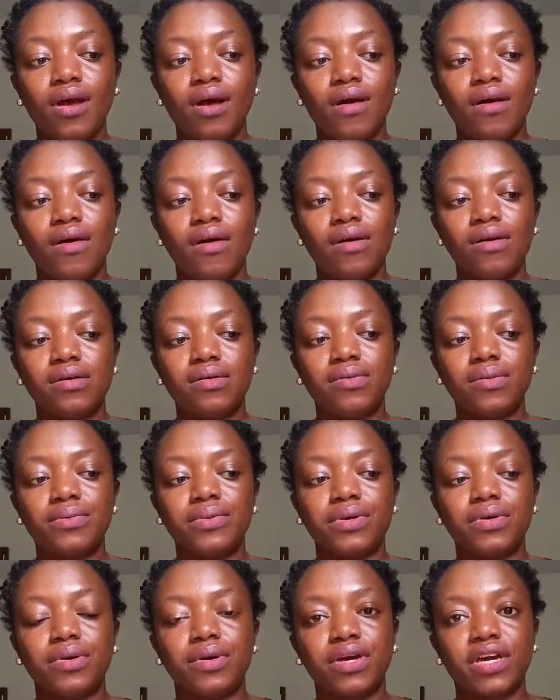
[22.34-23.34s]
or what
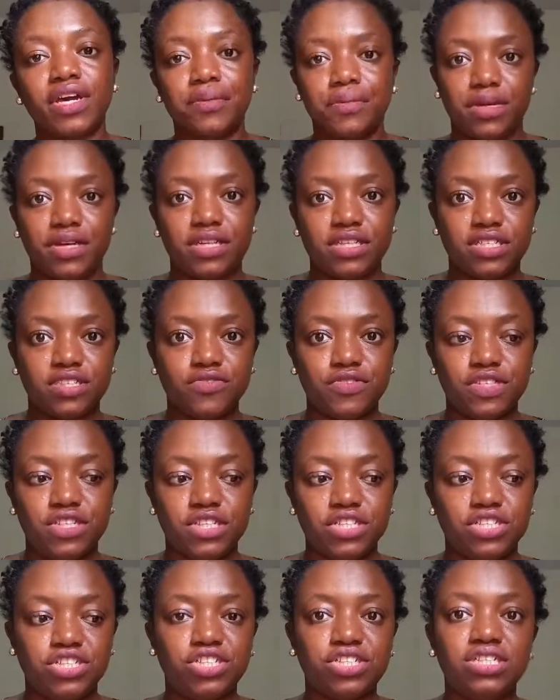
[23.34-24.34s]
we call chemical
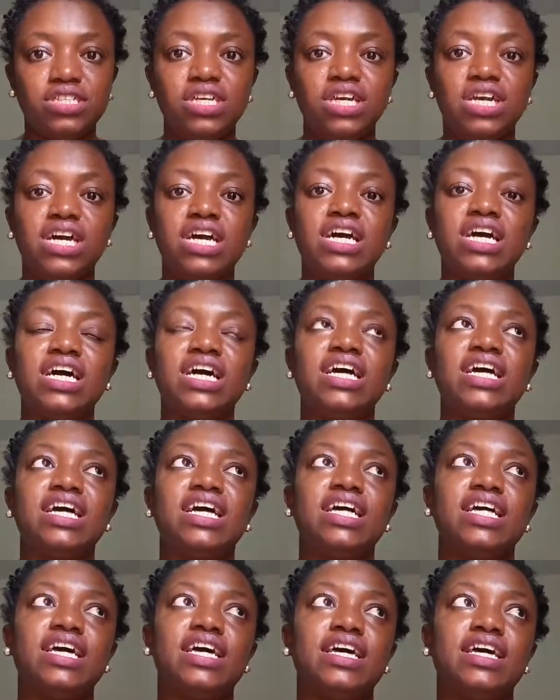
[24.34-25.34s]
exfoliation,
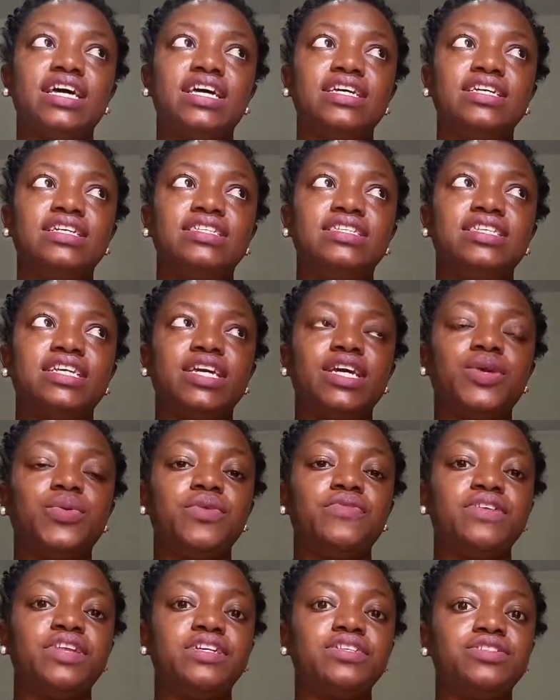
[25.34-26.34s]
is the
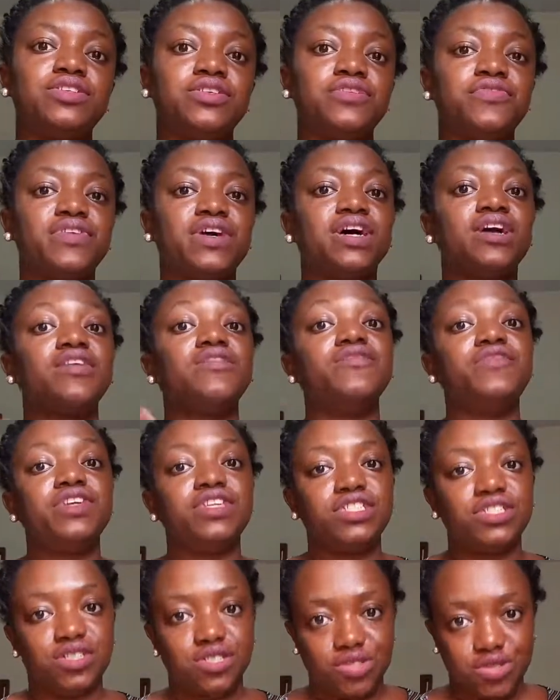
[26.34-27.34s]
equivalent of our
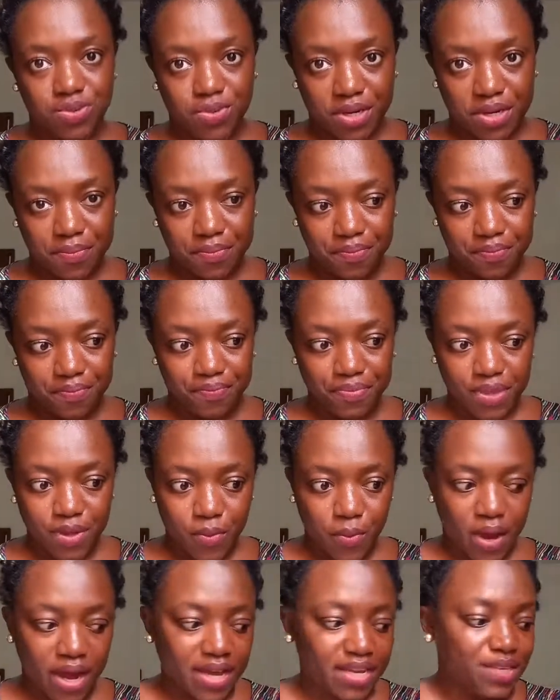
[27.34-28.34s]
facial scrub,
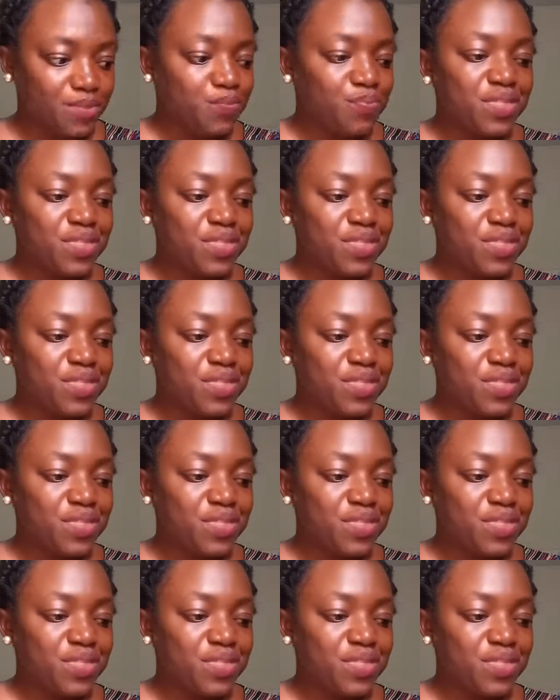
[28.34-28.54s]
right?